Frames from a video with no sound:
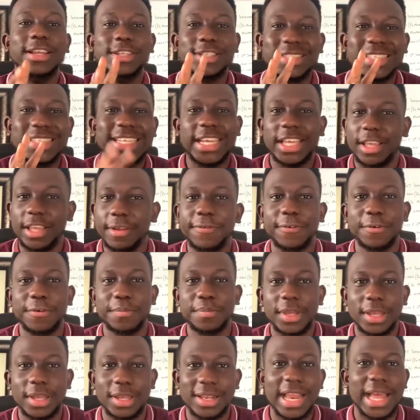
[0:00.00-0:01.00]
Take it
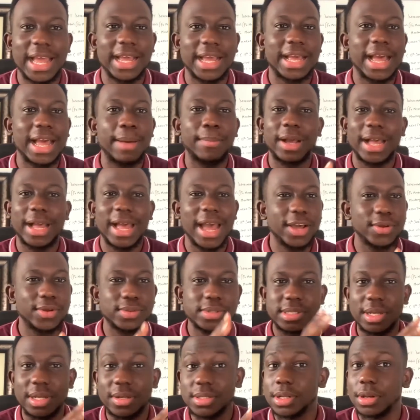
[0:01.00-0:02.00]
from me. Like, I'm a guy who
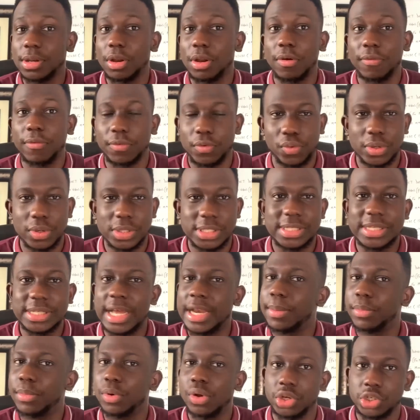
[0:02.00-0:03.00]
sells a lot of courses,
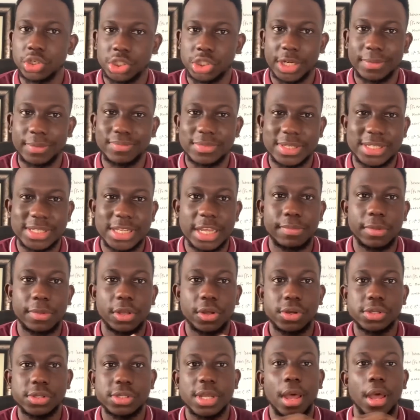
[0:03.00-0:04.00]
and I'm not ashamed to say it
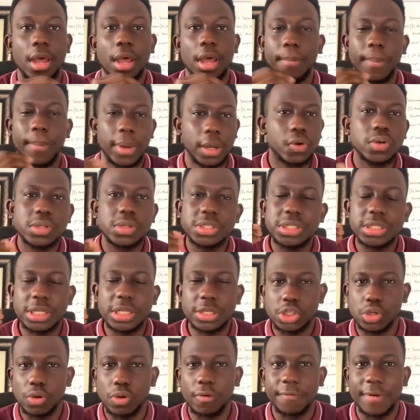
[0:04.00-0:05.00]
because my courses
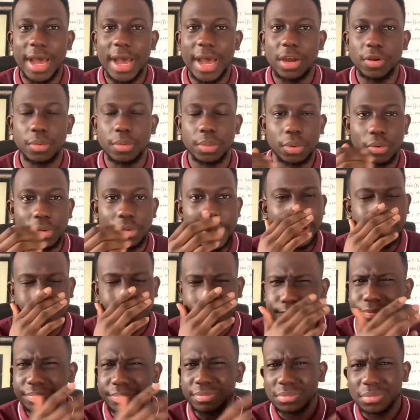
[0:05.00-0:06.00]
are so valuable,
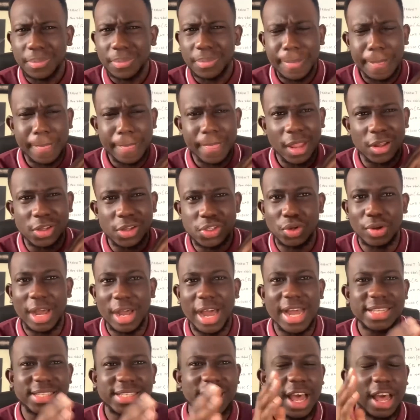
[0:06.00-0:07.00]
right? So
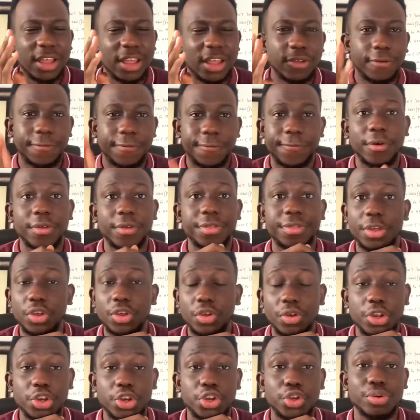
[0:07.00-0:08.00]
guys, the fourth thing
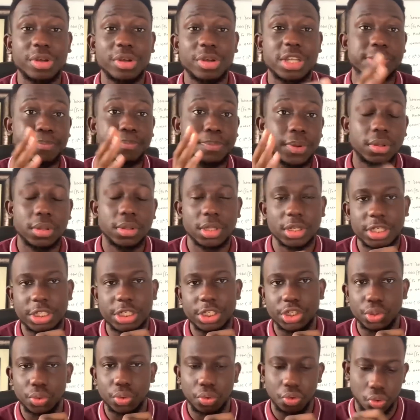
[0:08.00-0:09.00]
you can do is build a
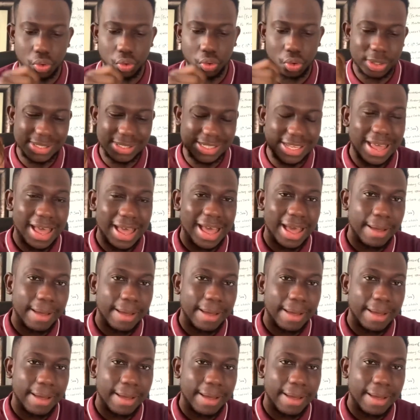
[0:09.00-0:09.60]
digital course,